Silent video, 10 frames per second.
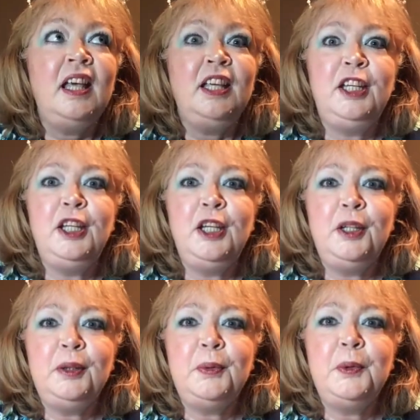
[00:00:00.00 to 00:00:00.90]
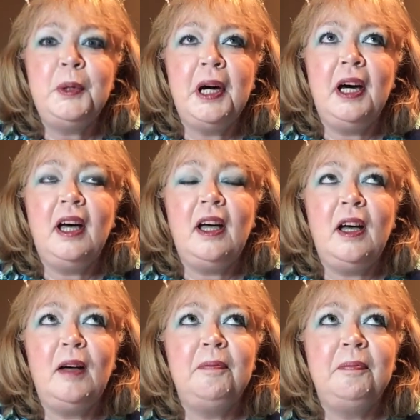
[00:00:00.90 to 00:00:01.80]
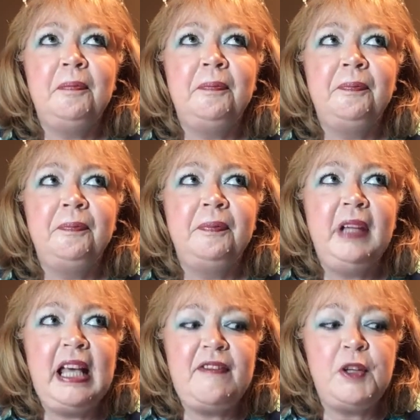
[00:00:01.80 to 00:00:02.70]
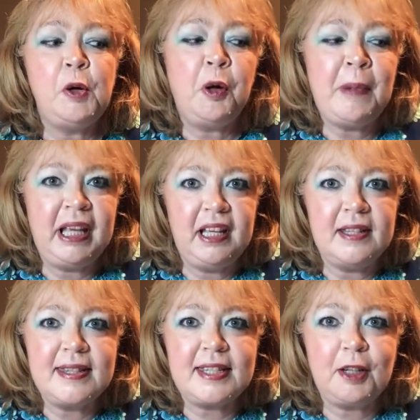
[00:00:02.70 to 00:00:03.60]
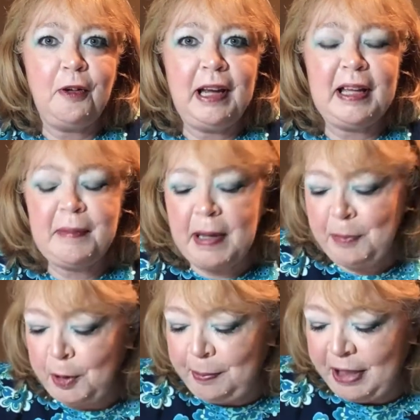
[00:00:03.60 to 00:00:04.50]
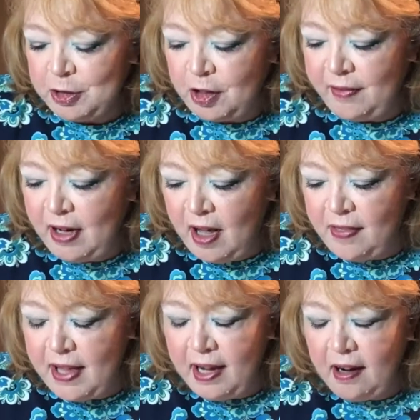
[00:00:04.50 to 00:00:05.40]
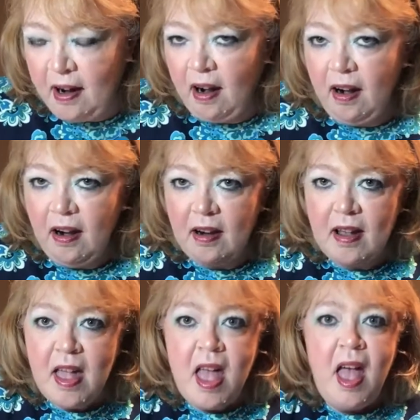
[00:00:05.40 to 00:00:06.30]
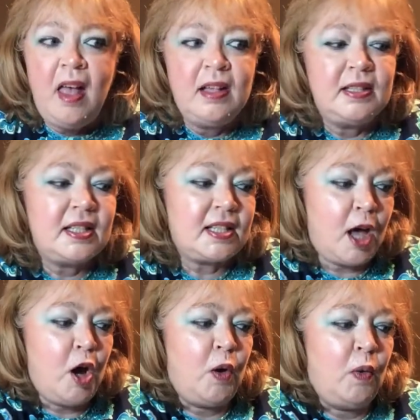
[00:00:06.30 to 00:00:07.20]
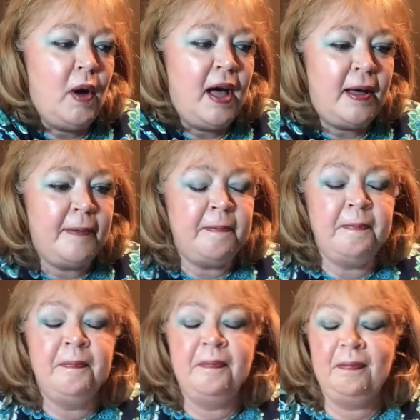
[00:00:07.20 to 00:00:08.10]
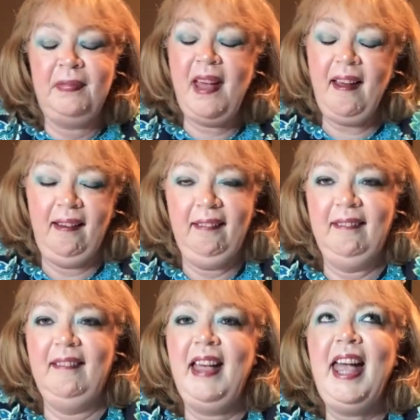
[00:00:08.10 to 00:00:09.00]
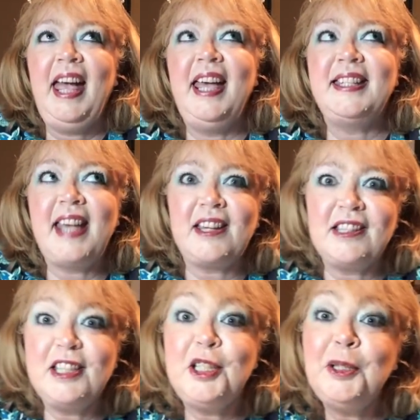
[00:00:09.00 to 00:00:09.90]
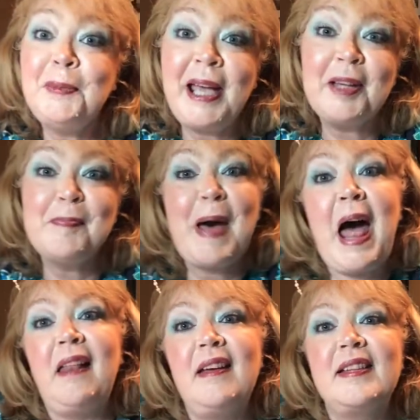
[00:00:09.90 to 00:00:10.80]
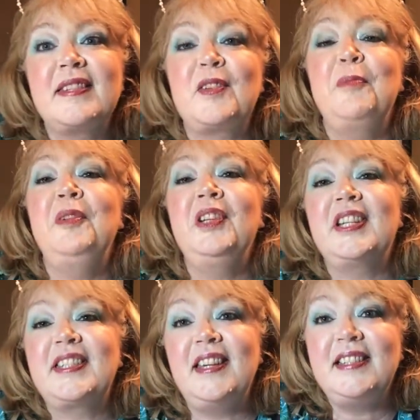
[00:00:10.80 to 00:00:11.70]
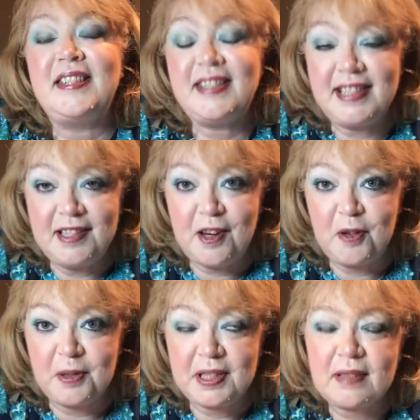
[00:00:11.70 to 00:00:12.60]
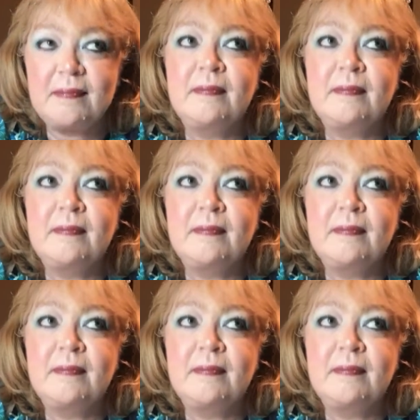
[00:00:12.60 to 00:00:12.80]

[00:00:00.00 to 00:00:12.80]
you, if you go to my Instagram, I put a picture of it on there. So, yeah, it's actually 2 makeup palettes. So I'm really excited to see those.